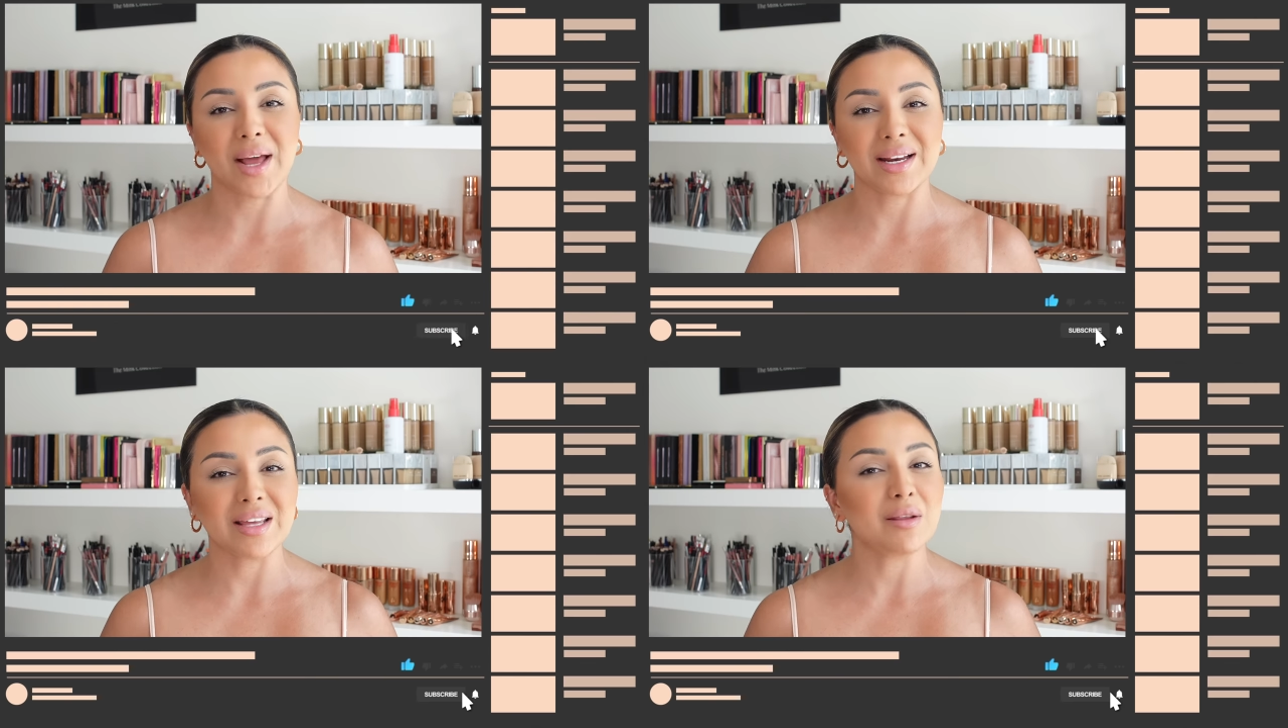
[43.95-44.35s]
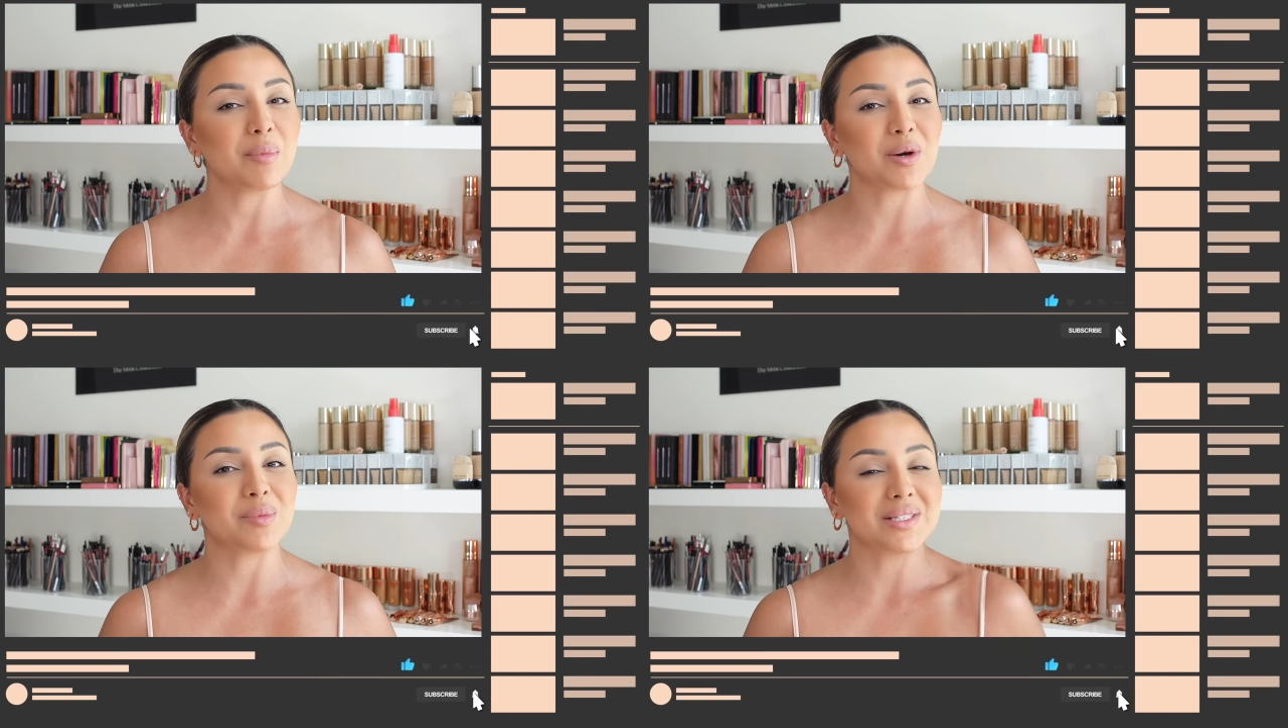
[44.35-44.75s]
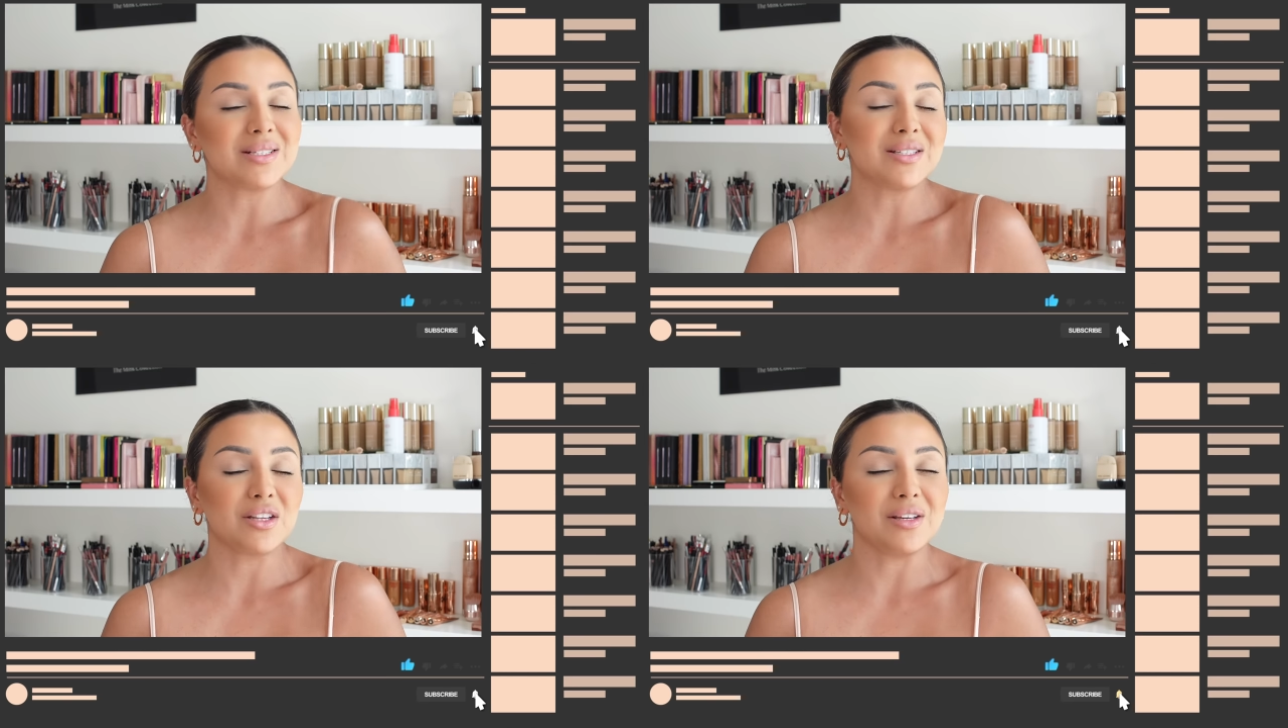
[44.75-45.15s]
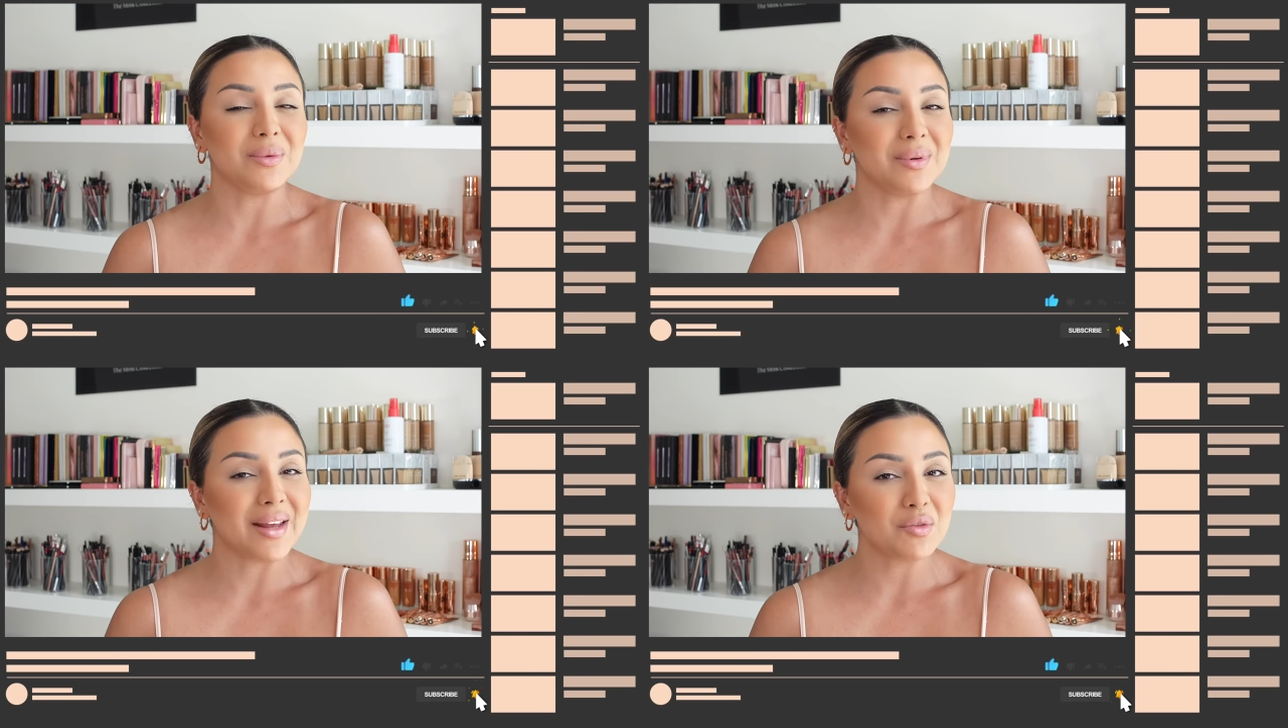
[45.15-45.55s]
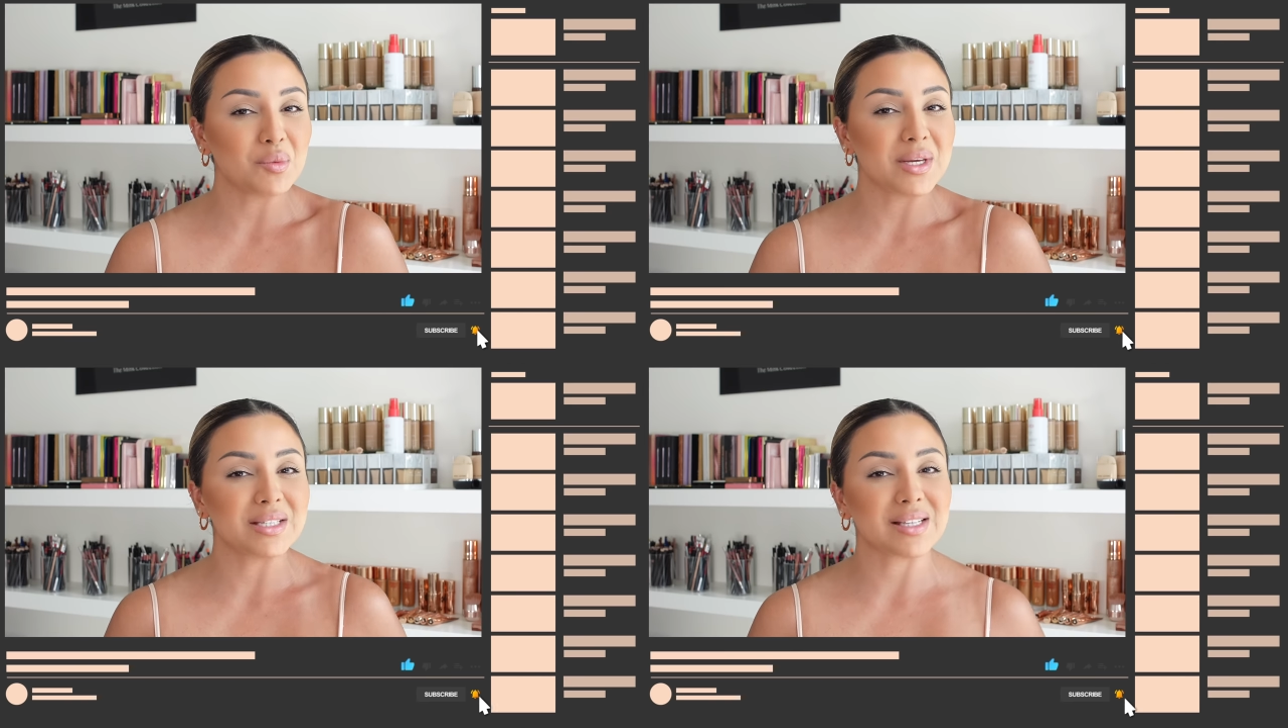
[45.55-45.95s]
and hit the bell button so that you never
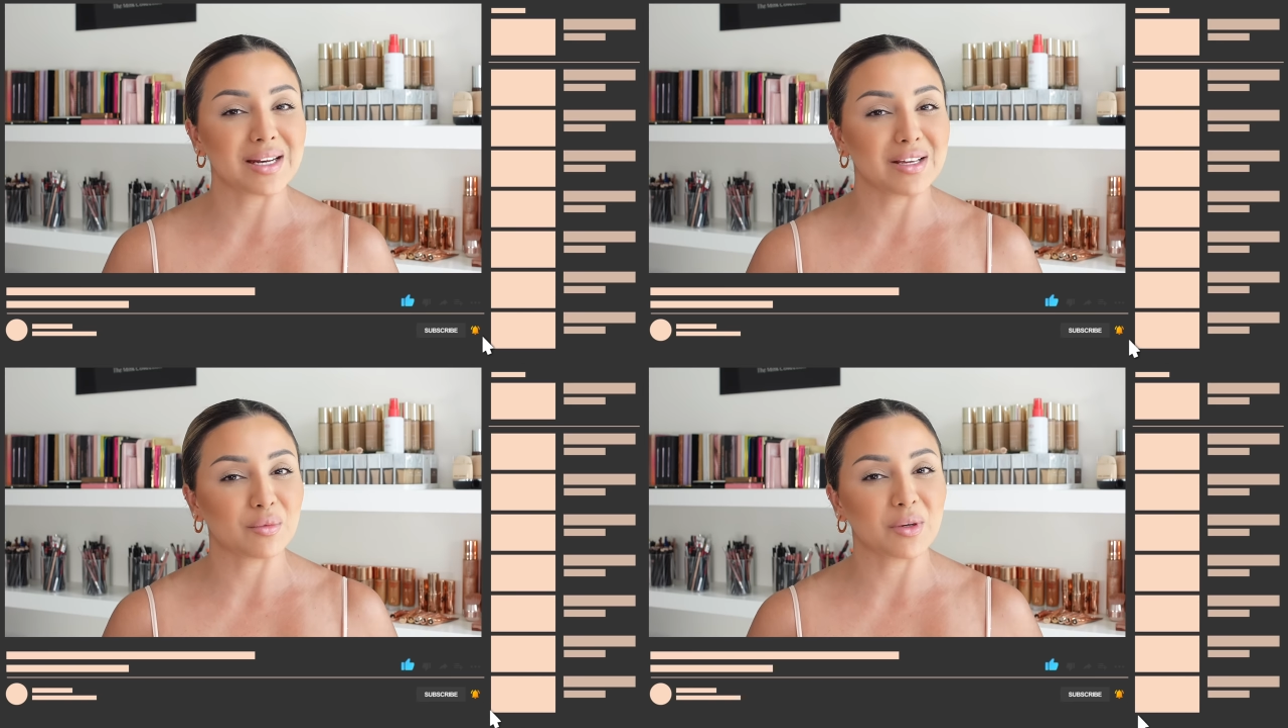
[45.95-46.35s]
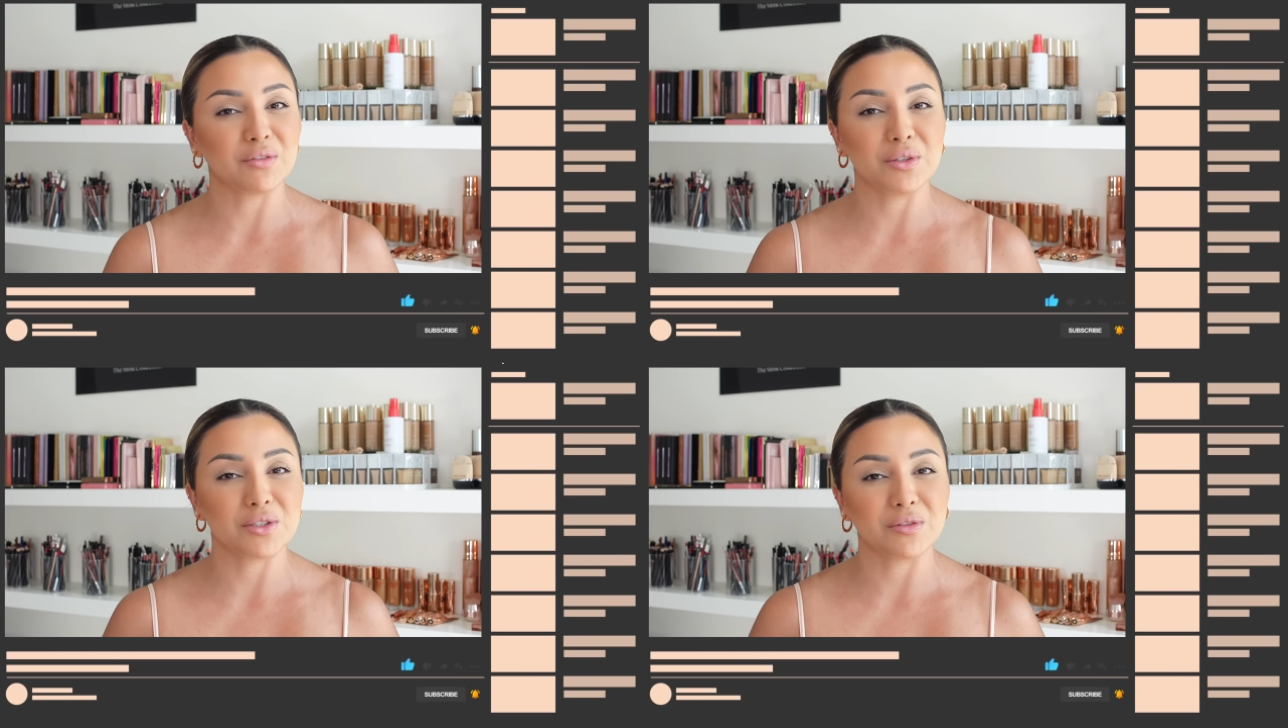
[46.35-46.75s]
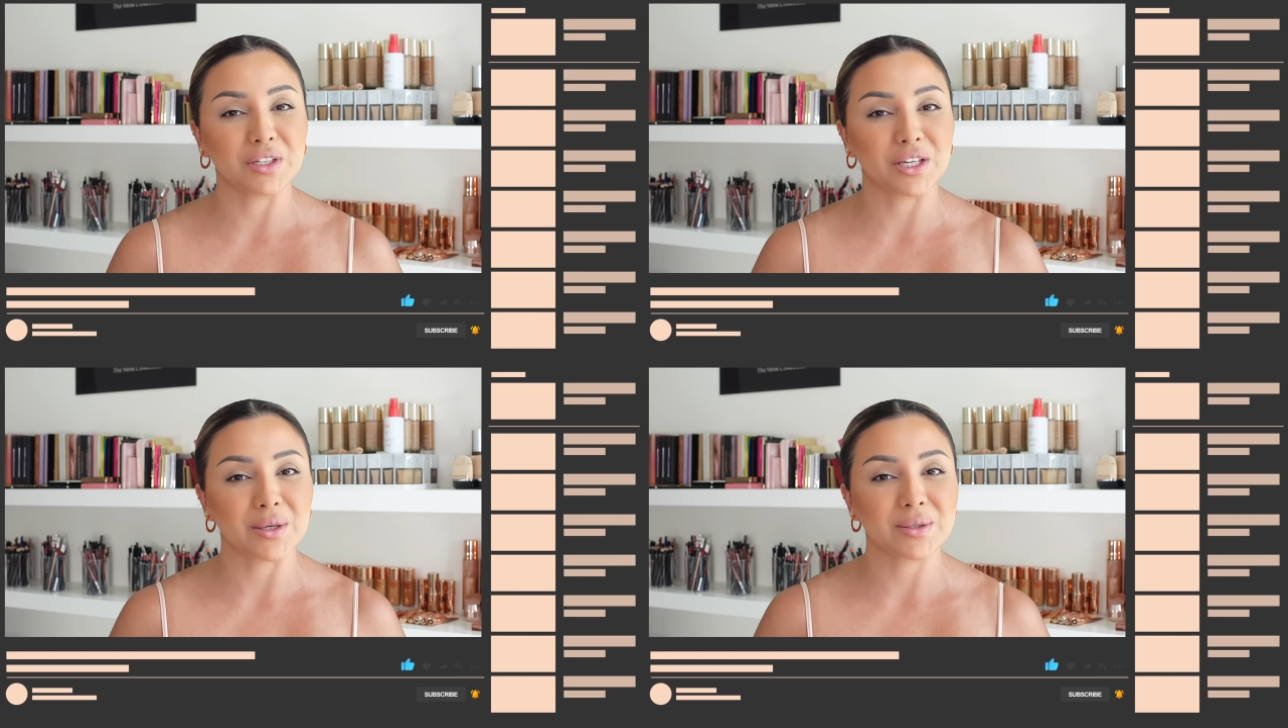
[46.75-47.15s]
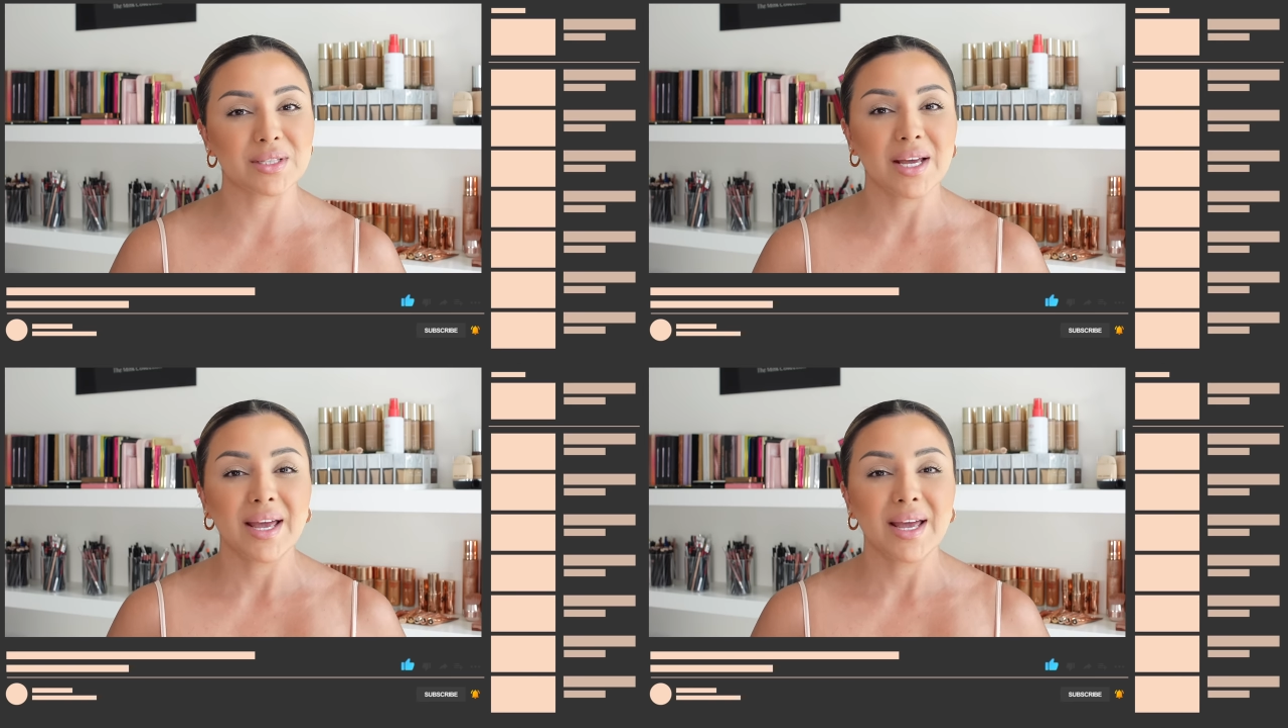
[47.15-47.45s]
miss any of my future videos.